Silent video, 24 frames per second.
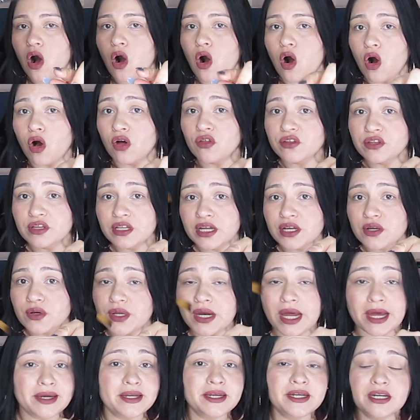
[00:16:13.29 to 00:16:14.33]
all the
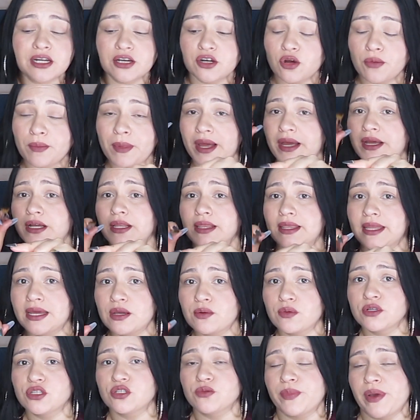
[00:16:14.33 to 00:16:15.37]
liquid, I didn't know my
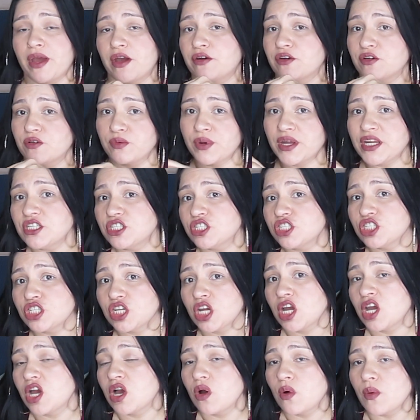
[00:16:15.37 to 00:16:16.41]
liquid to powder
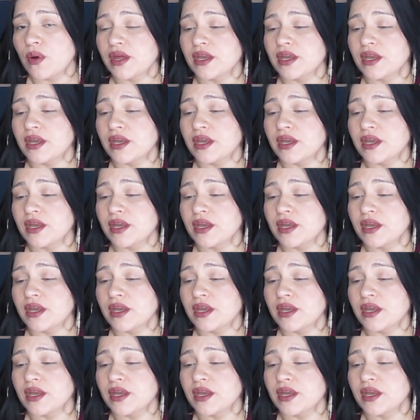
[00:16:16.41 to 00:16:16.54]
ratio,